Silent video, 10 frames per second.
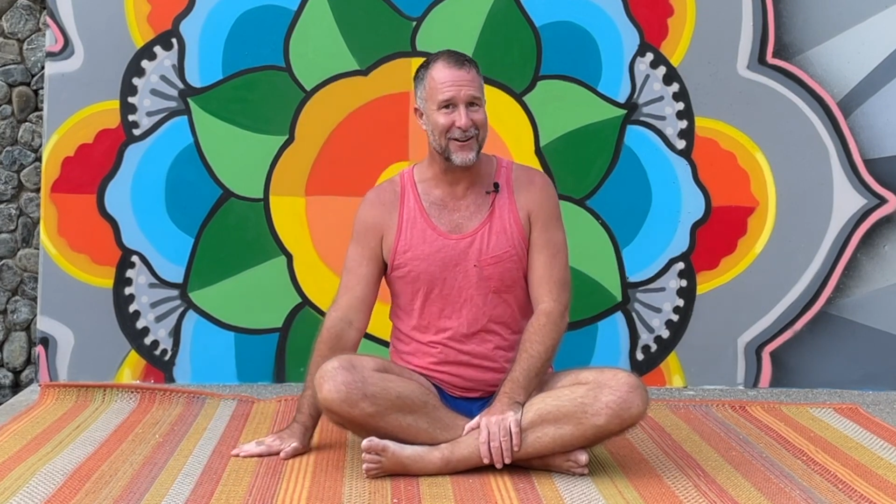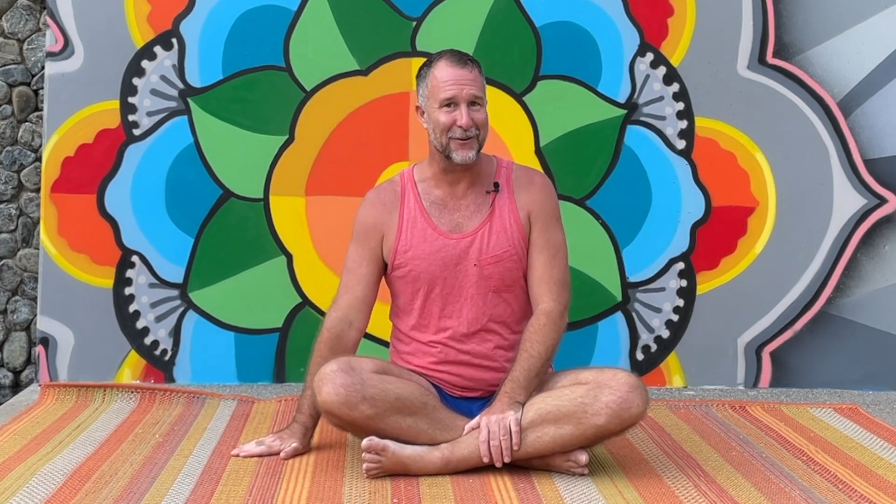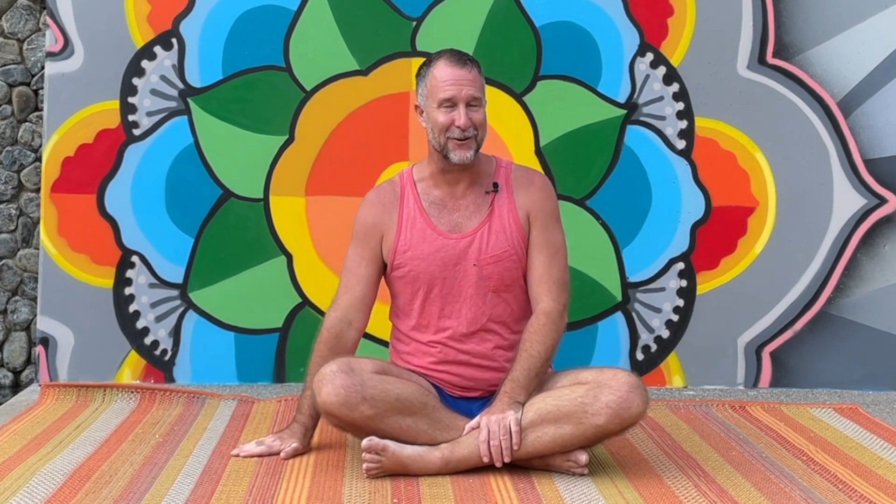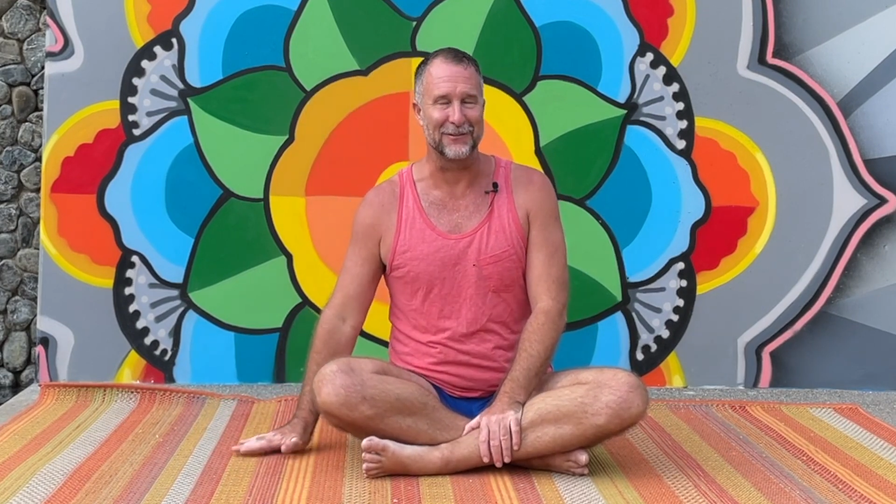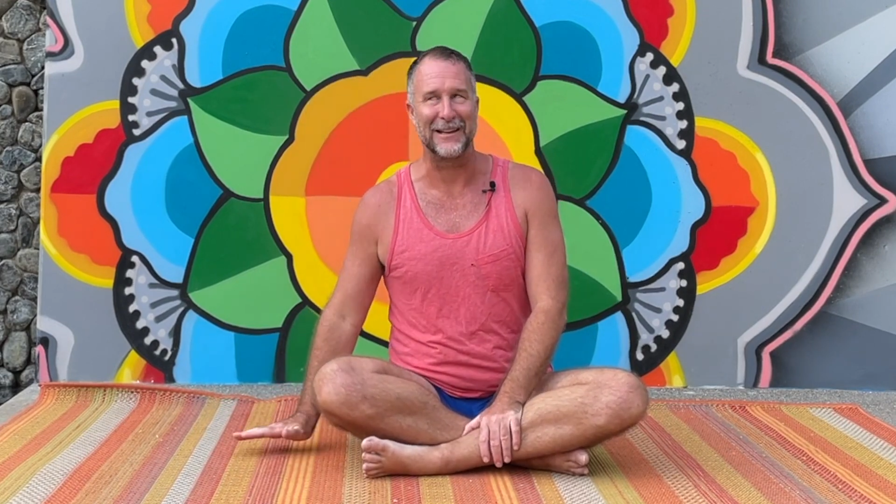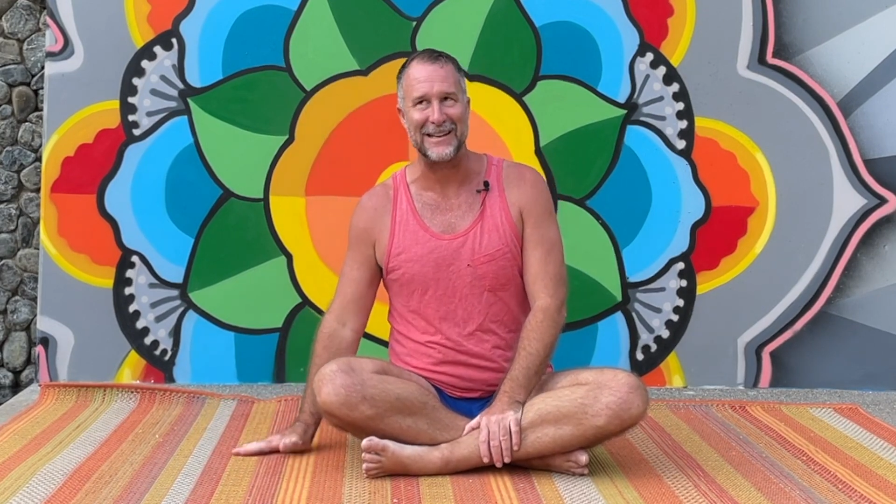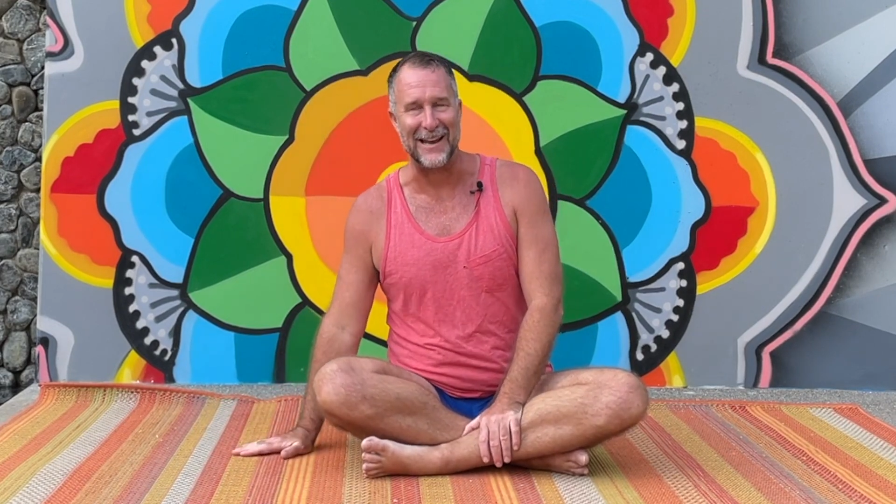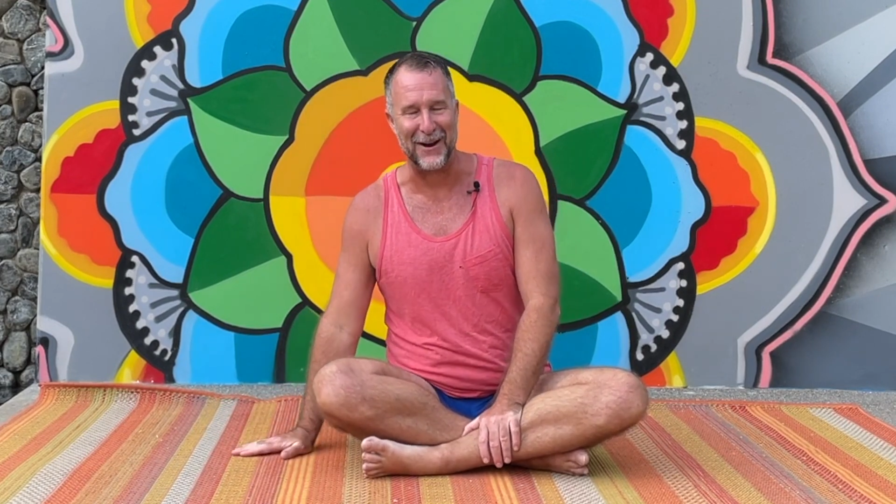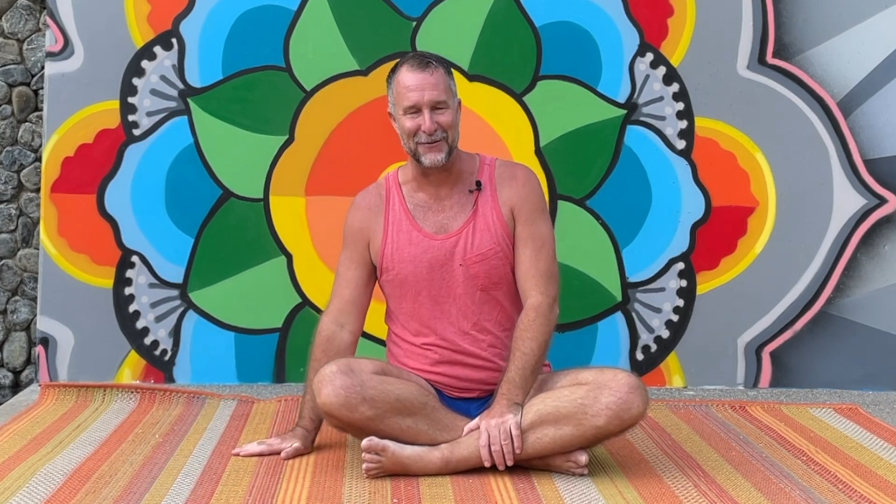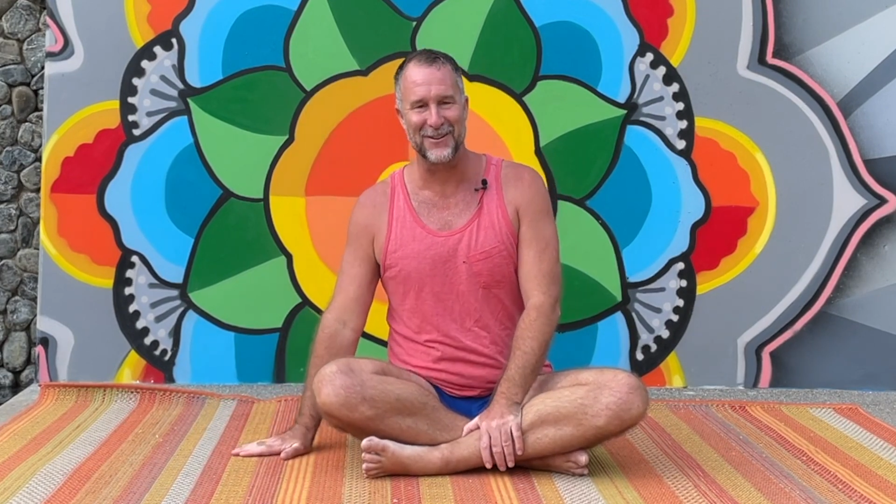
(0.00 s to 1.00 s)
or lay
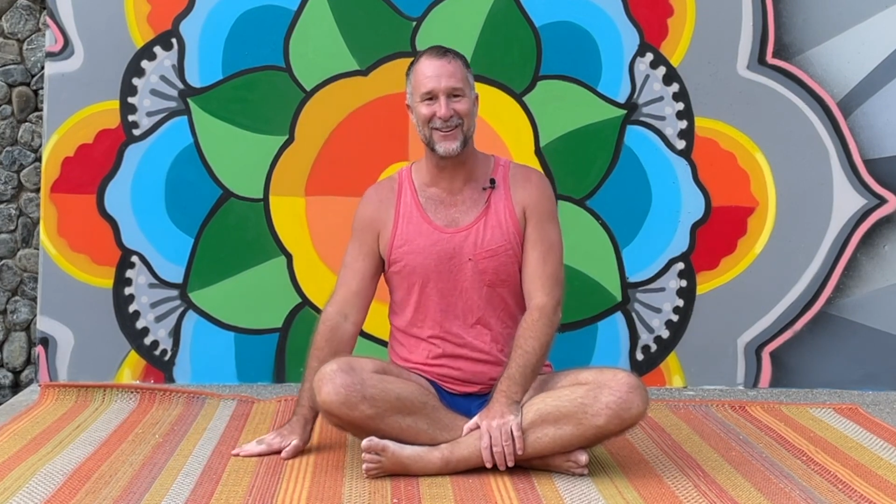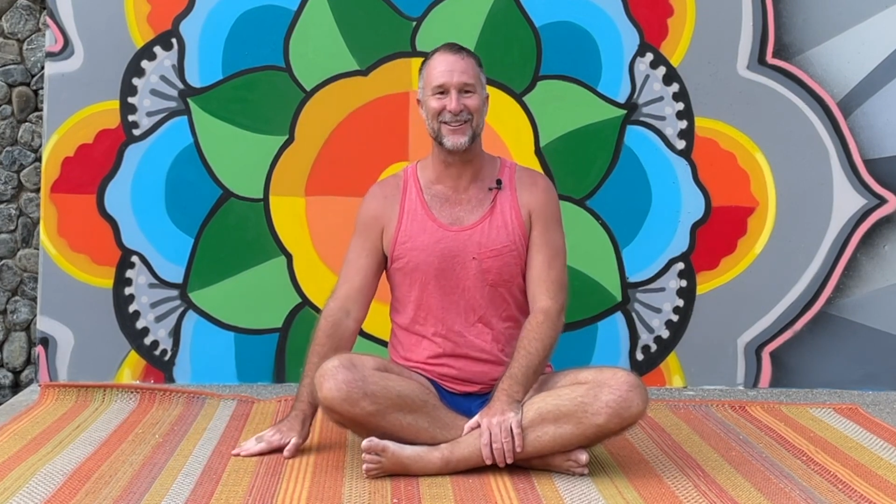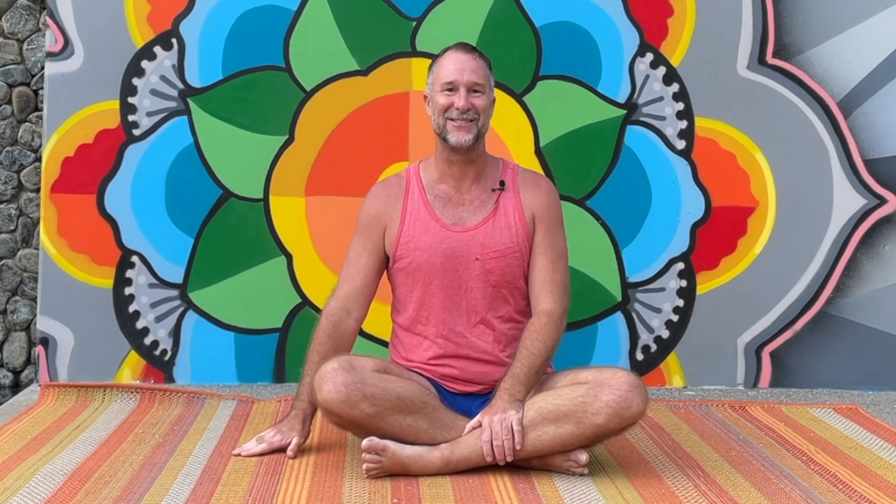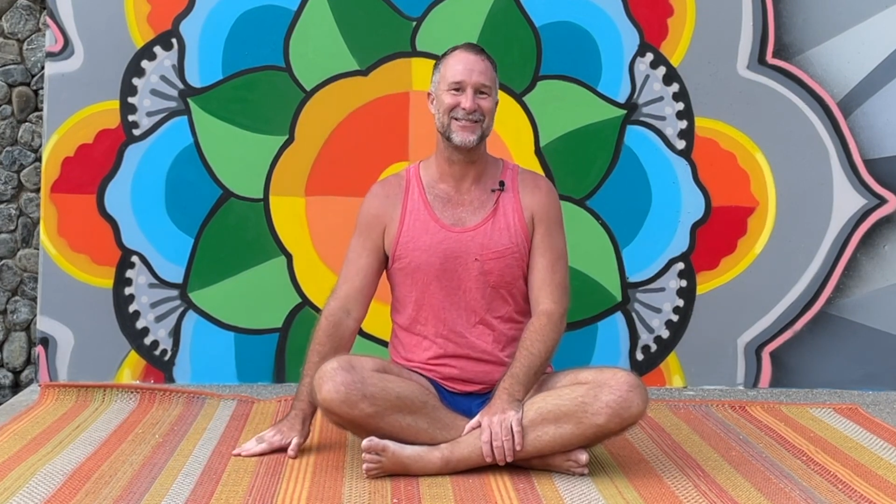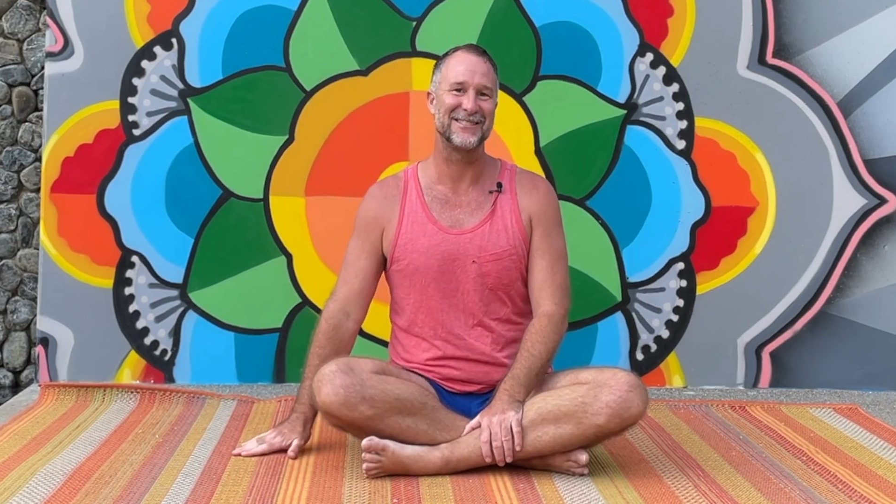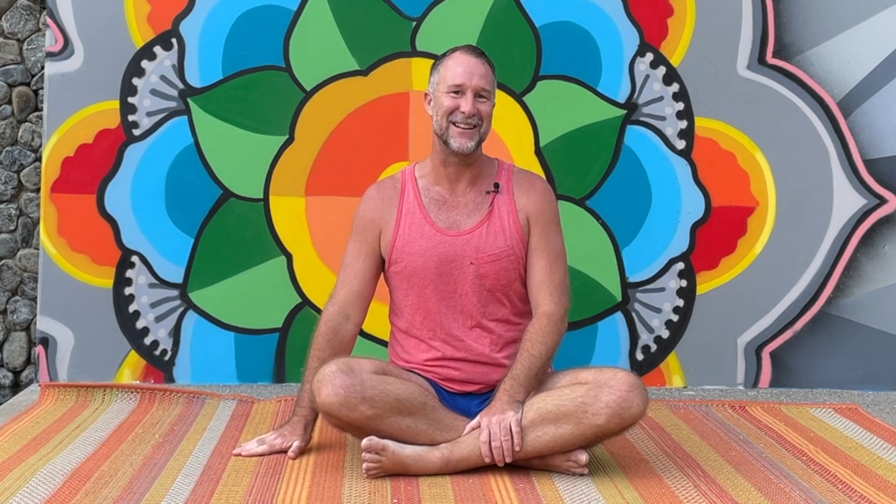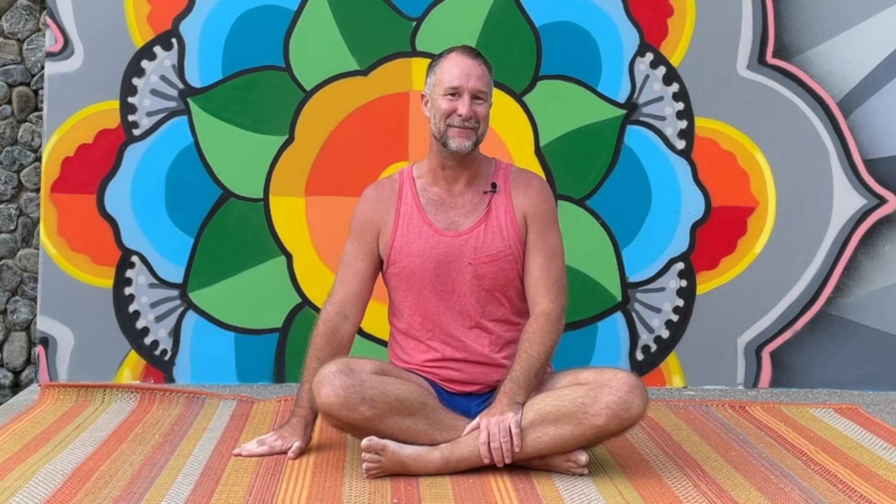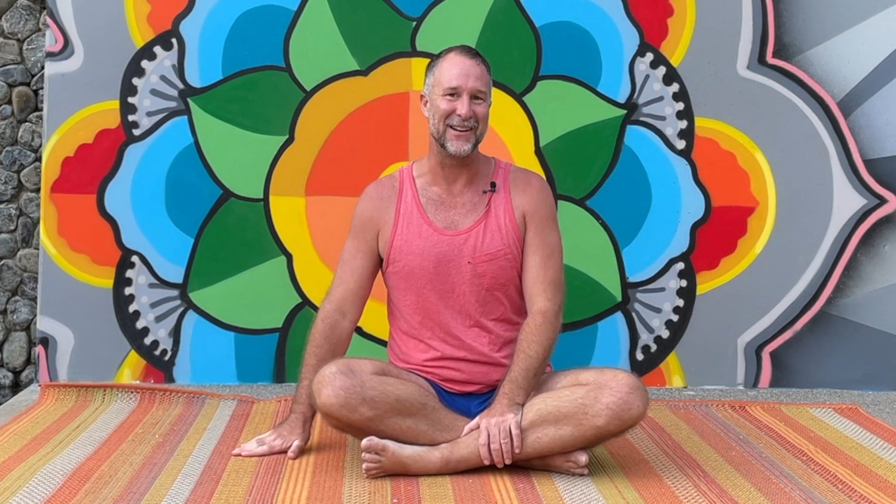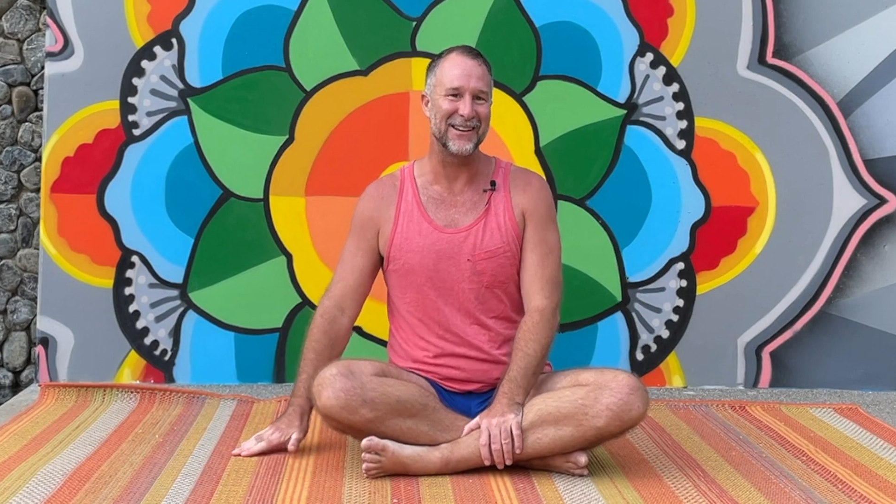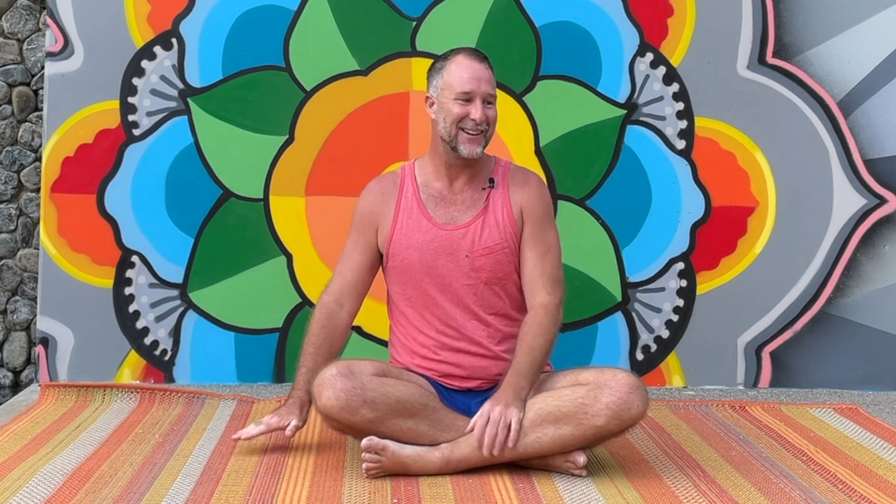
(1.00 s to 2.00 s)
down on your
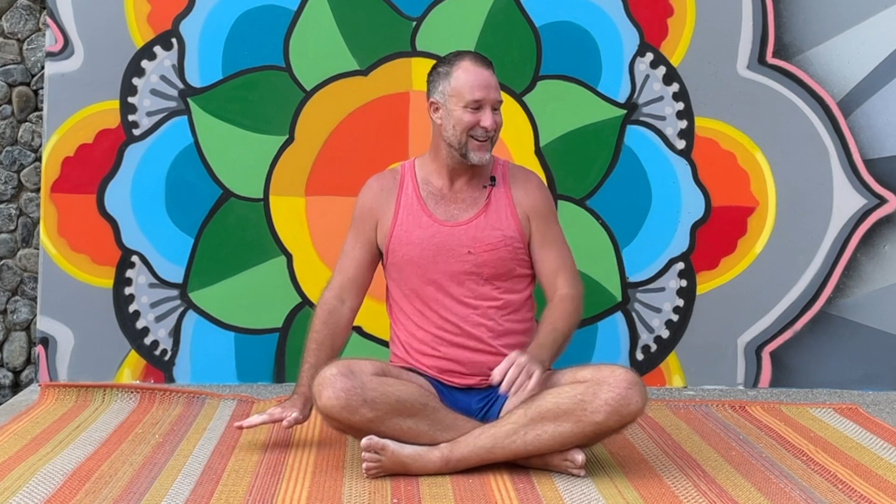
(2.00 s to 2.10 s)
stomach